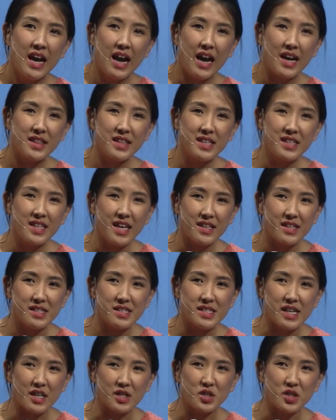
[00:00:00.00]
I think that
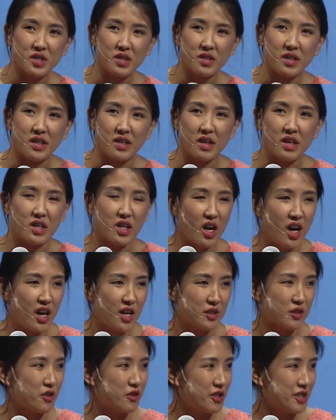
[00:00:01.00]
is actually like a
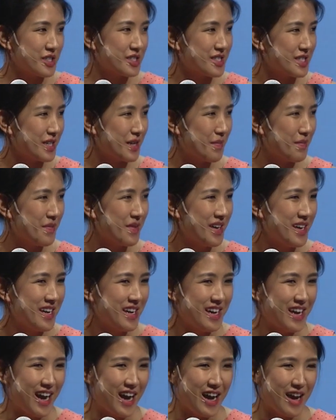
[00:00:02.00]
concrete tip
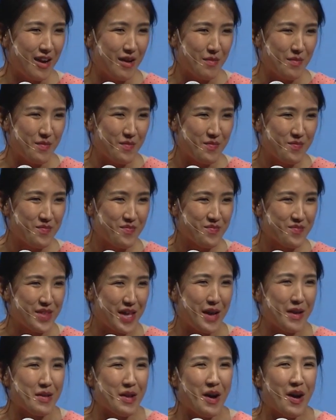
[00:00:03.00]

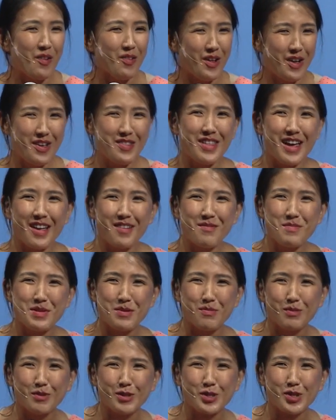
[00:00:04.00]
that people